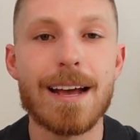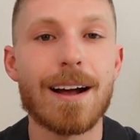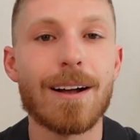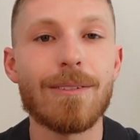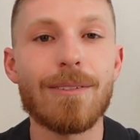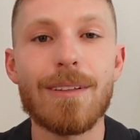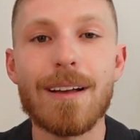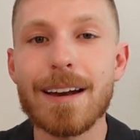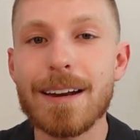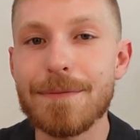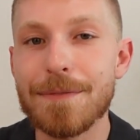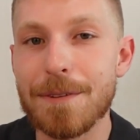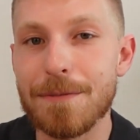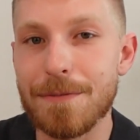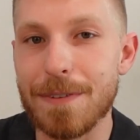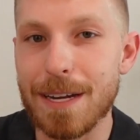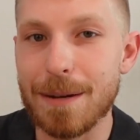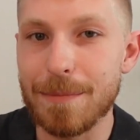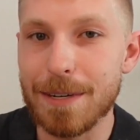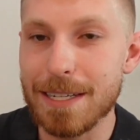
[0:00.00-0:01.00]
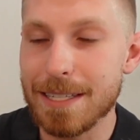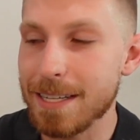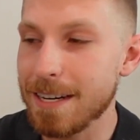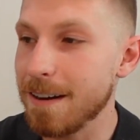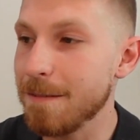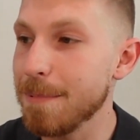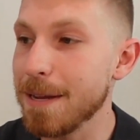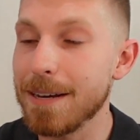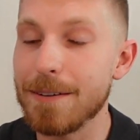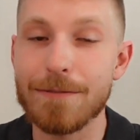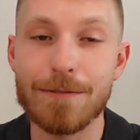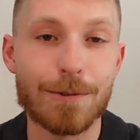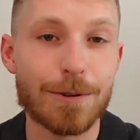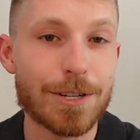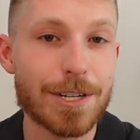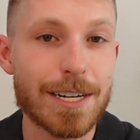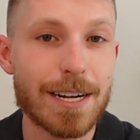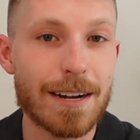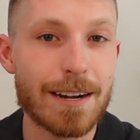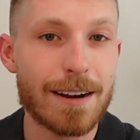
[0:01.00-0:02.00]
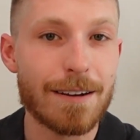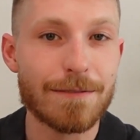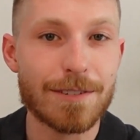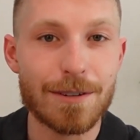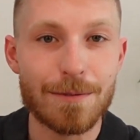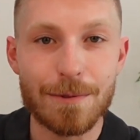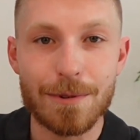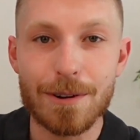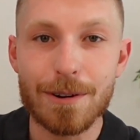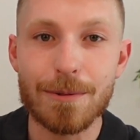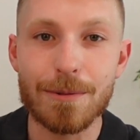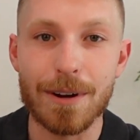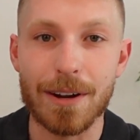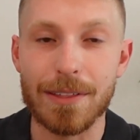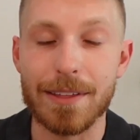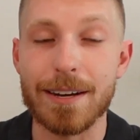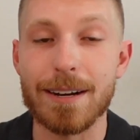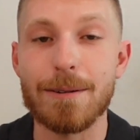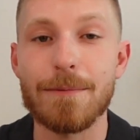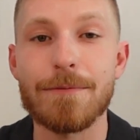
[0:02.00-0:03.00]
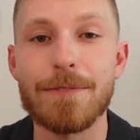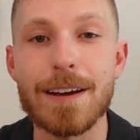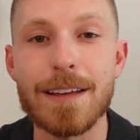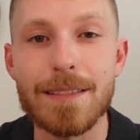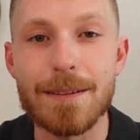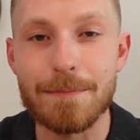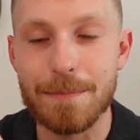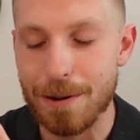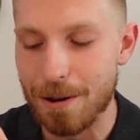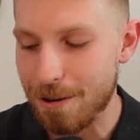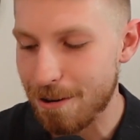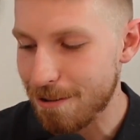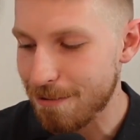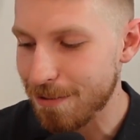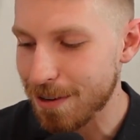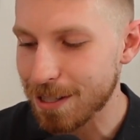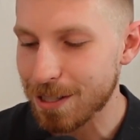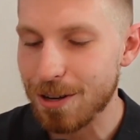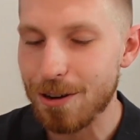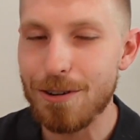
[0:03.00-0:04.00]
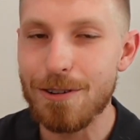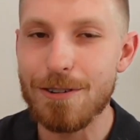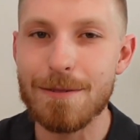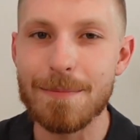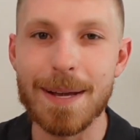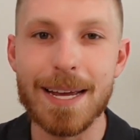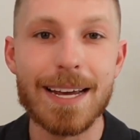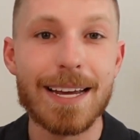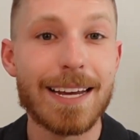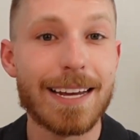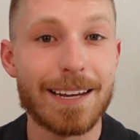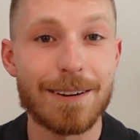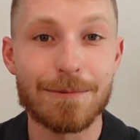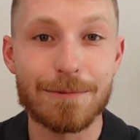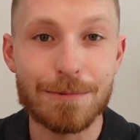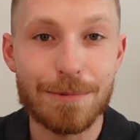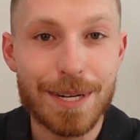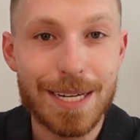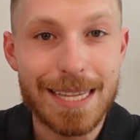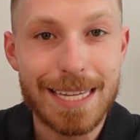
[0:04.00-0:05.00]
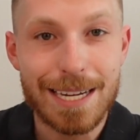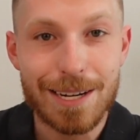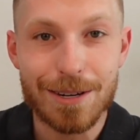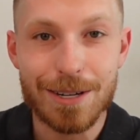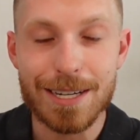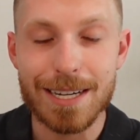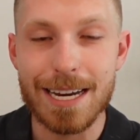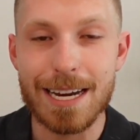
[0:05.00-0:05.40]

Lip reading: a lot of the families that I've been fortunate enough to work with and help find the perfect home in a really good